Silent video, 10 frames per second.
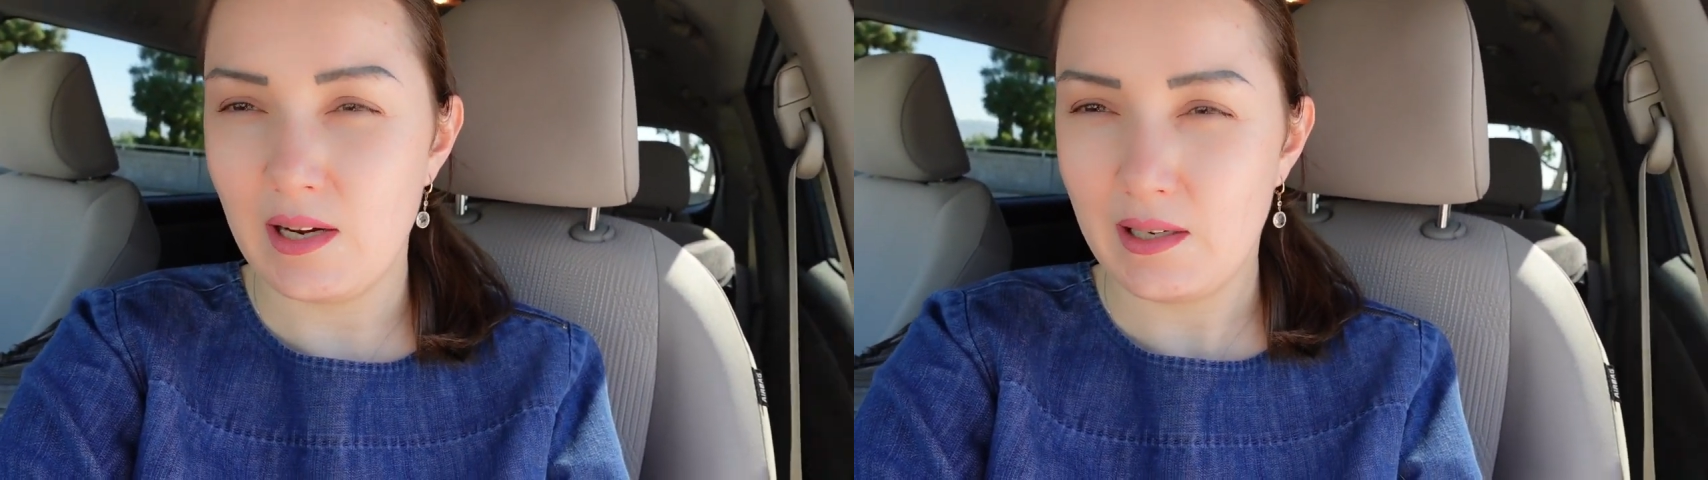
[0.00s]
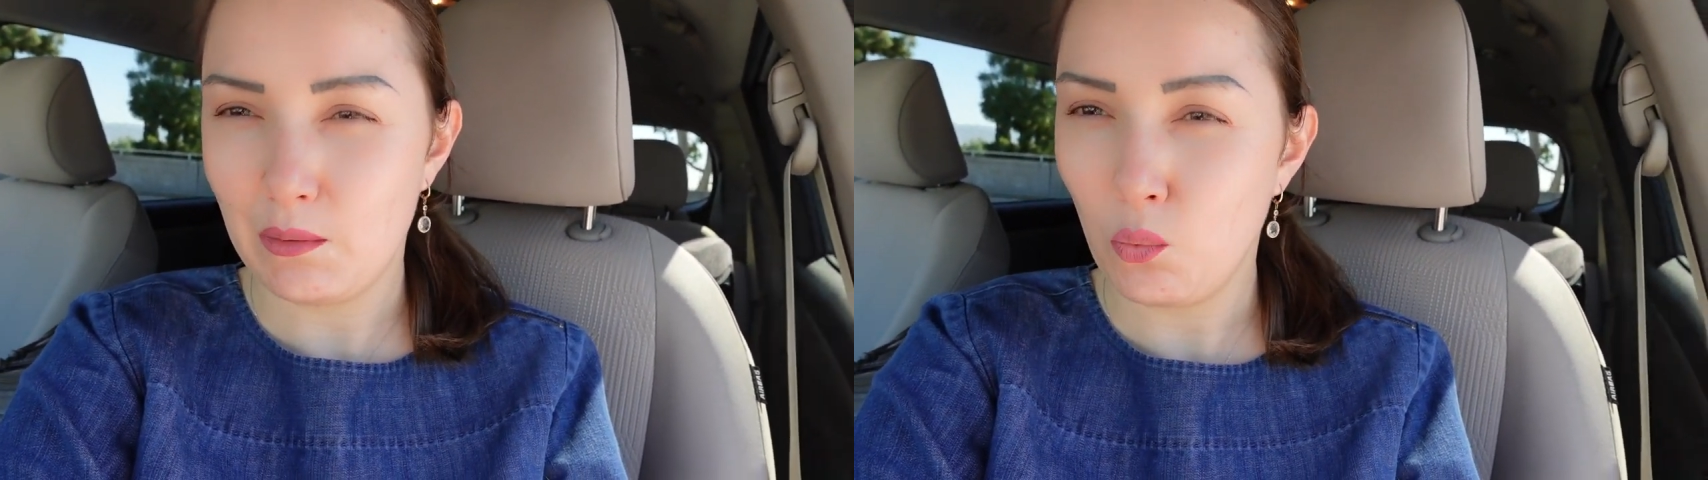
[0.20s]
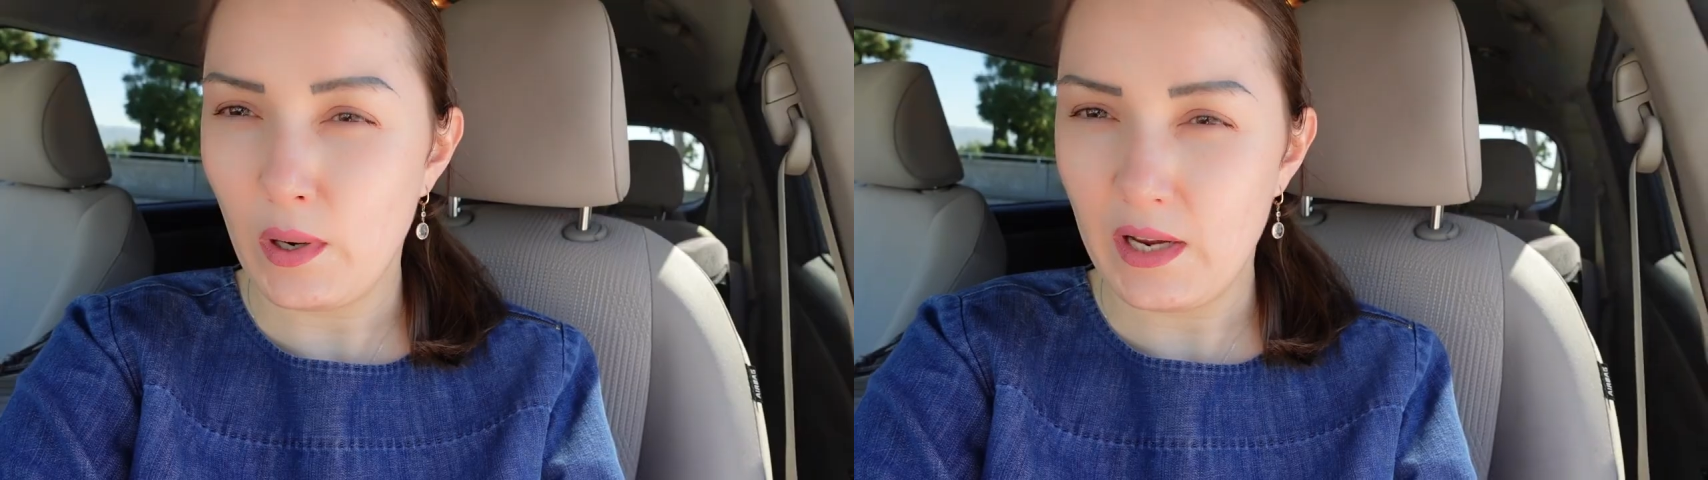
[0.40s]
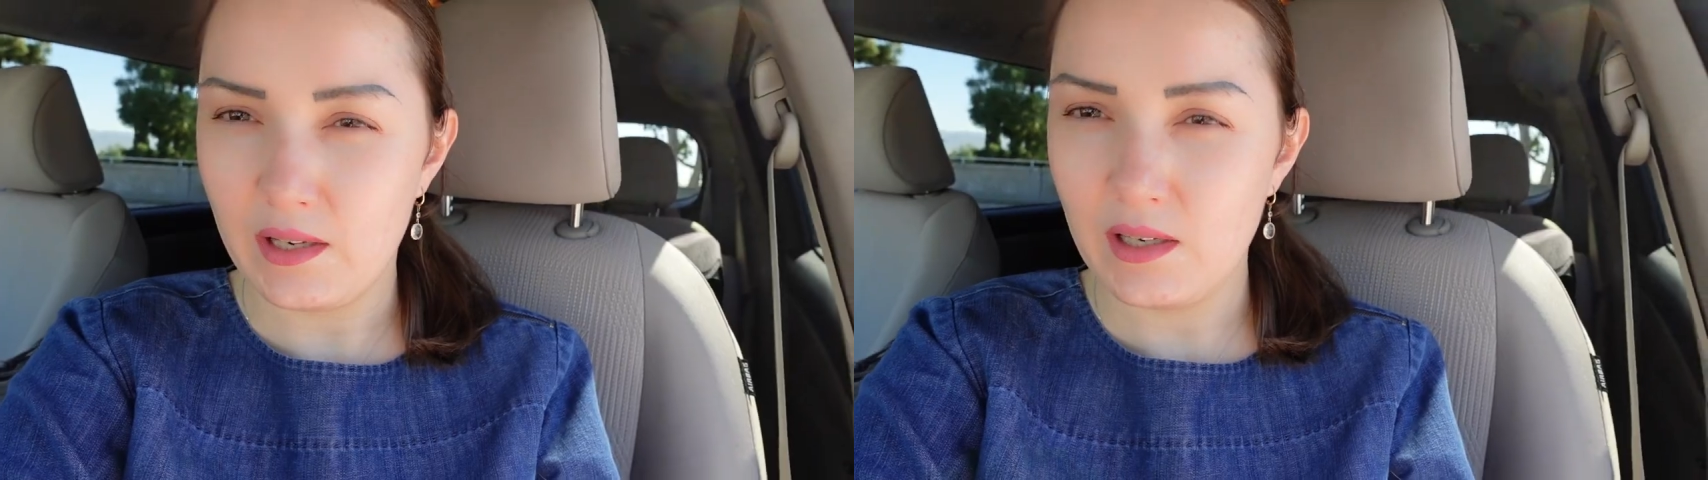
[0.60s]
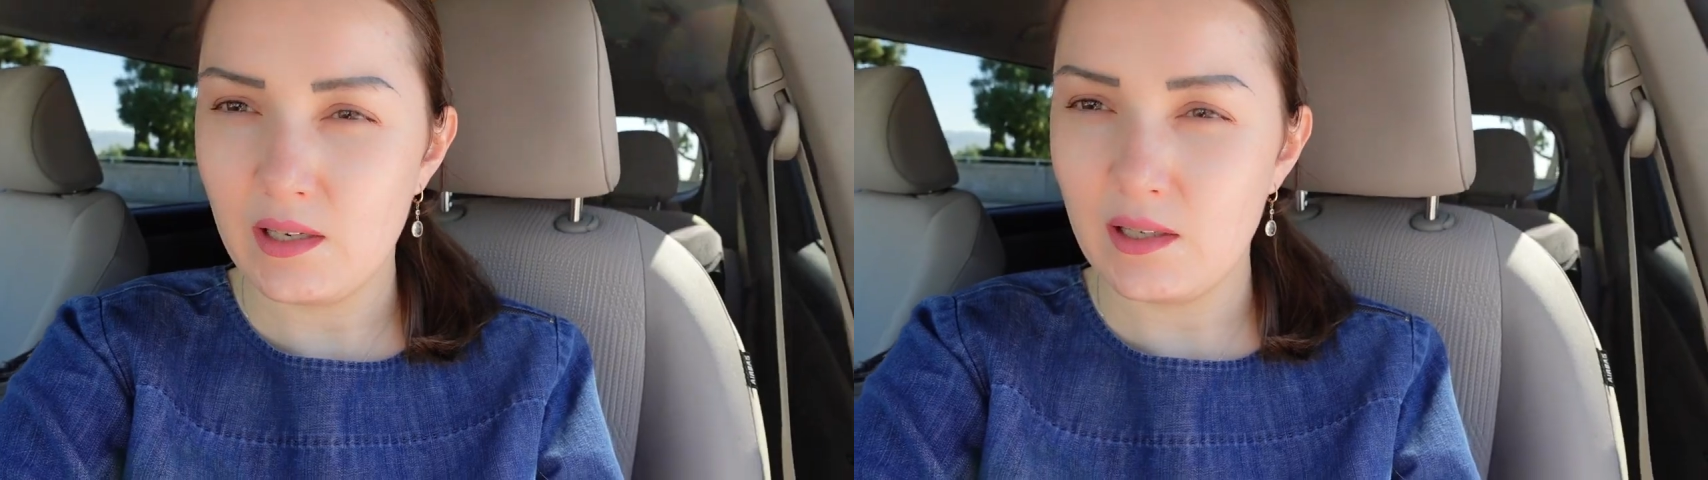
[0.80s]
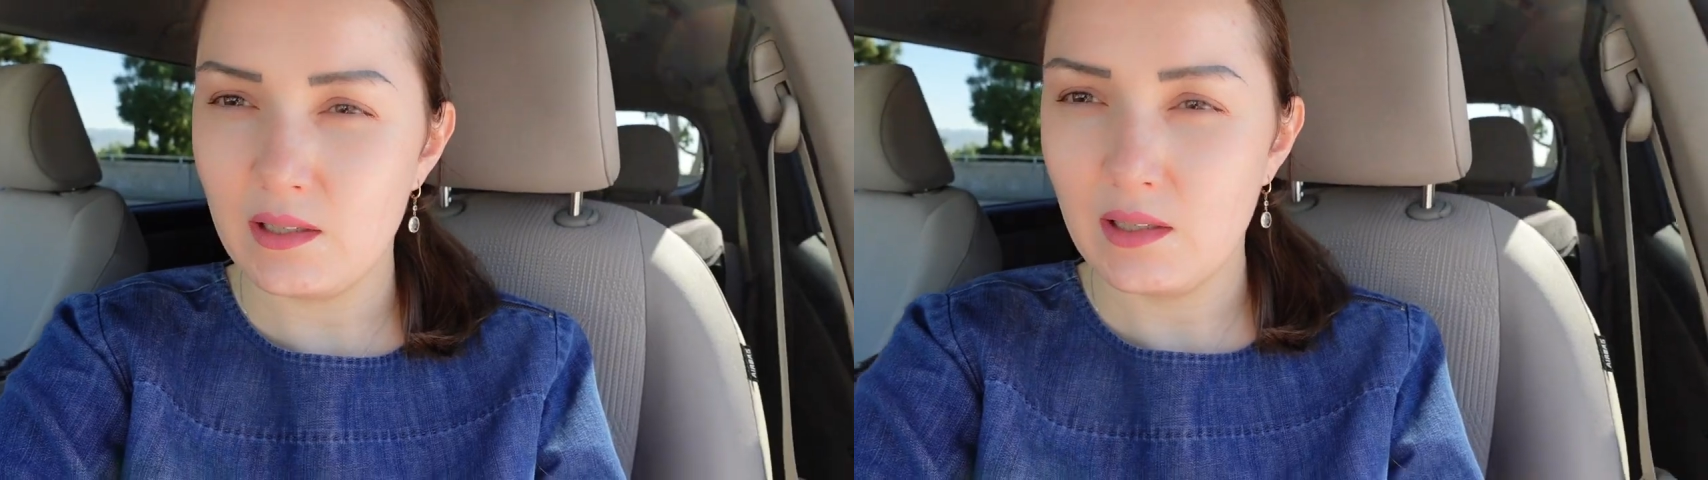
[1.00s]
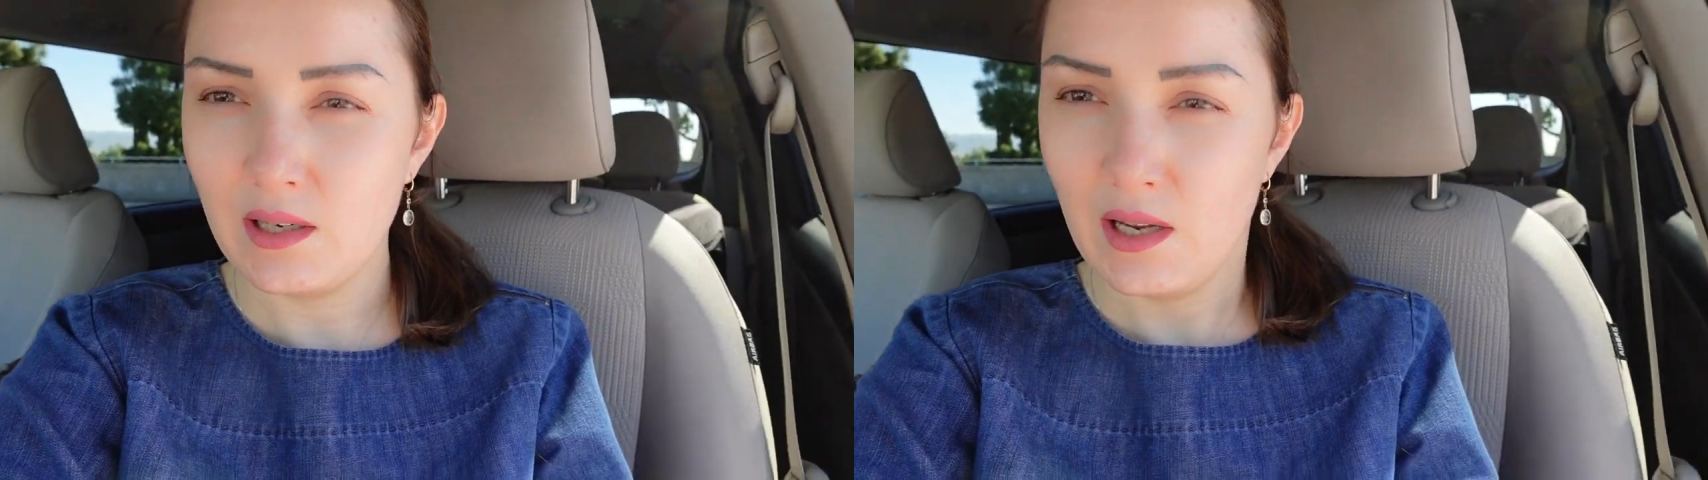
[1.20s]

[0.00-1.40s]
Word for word: and I'm waiting.